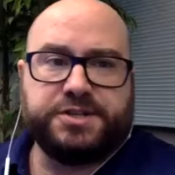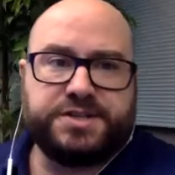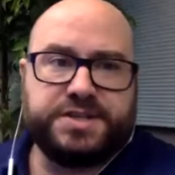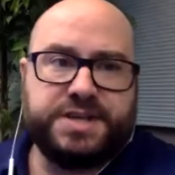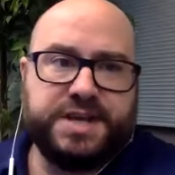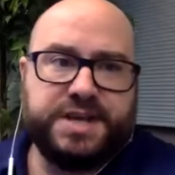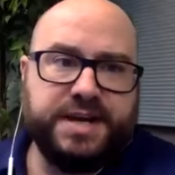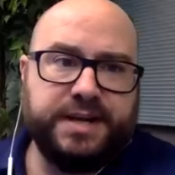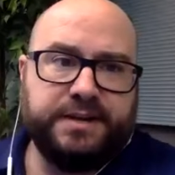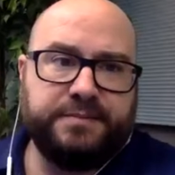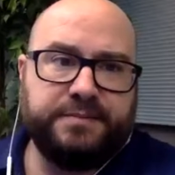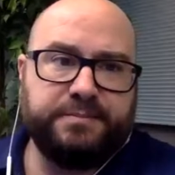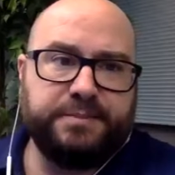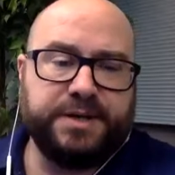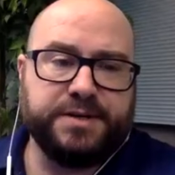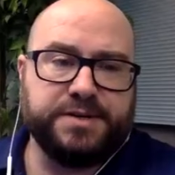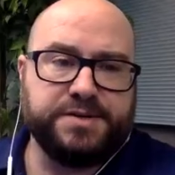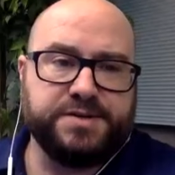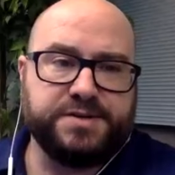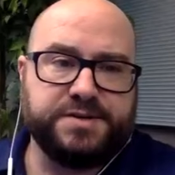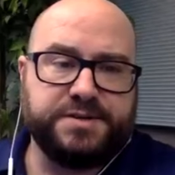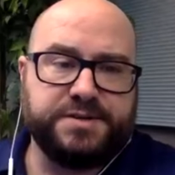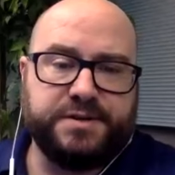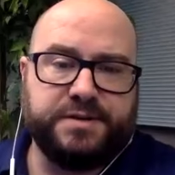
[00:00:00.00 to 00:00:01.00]
say,
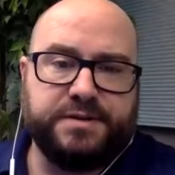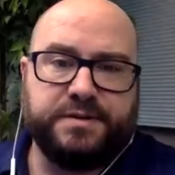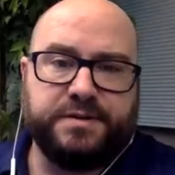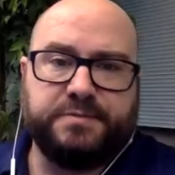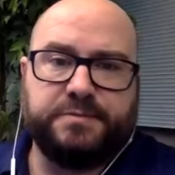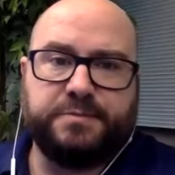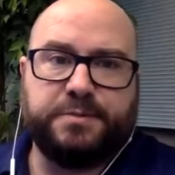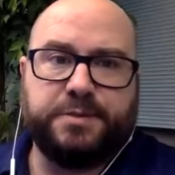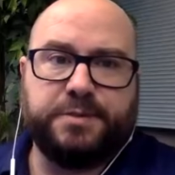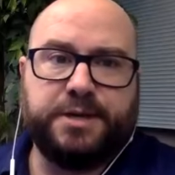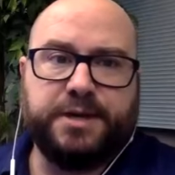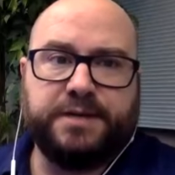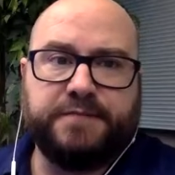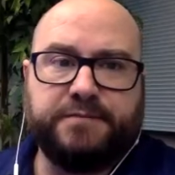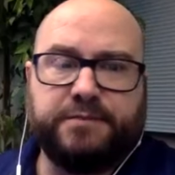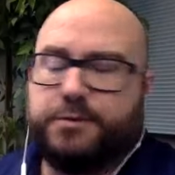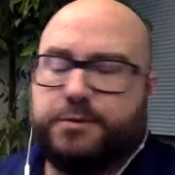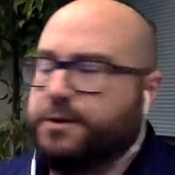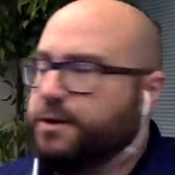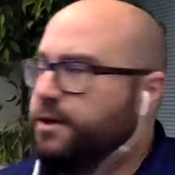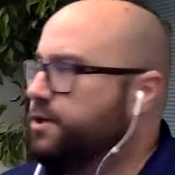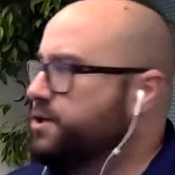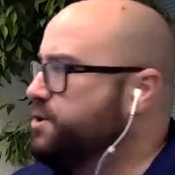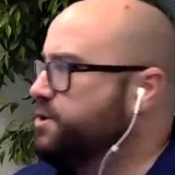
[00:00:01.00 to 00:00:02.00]
because, you know, we have
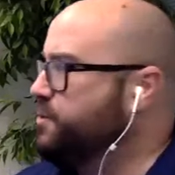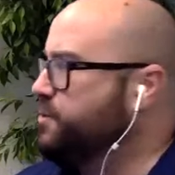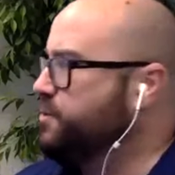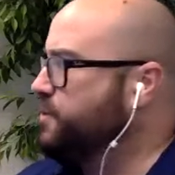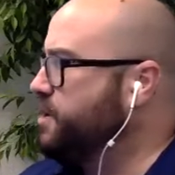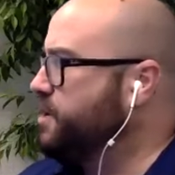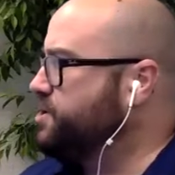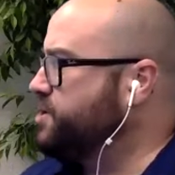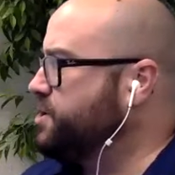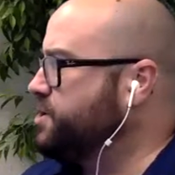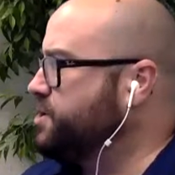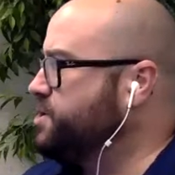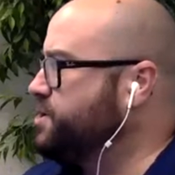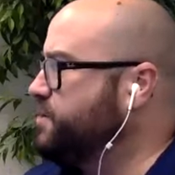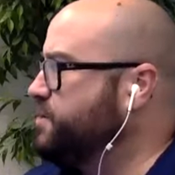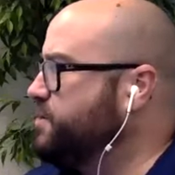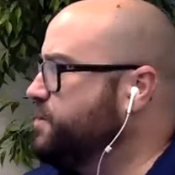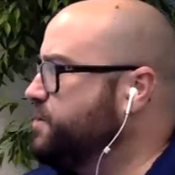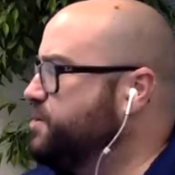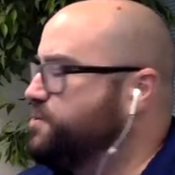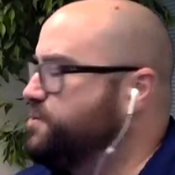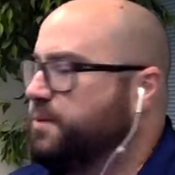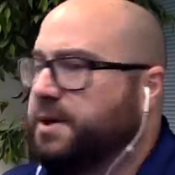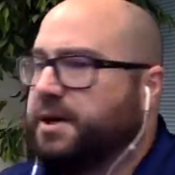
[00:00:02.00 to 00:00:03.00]
lawyers who watch our show
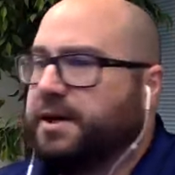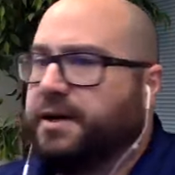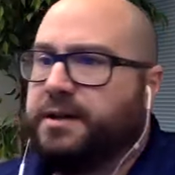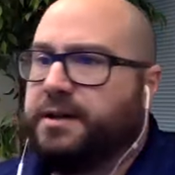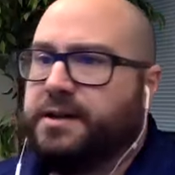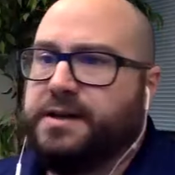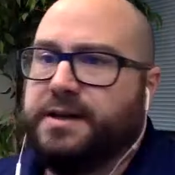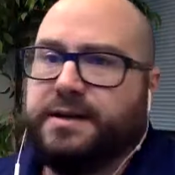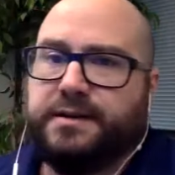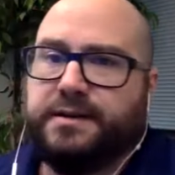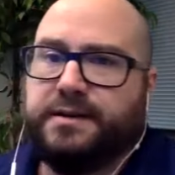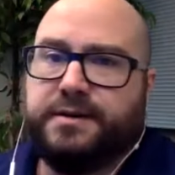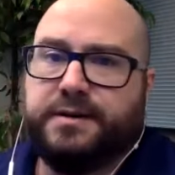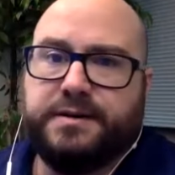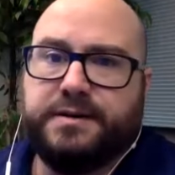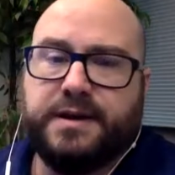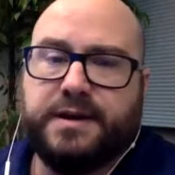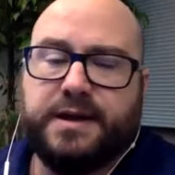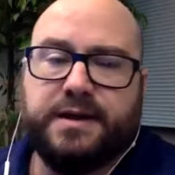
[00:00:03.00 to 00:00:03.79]
as well, and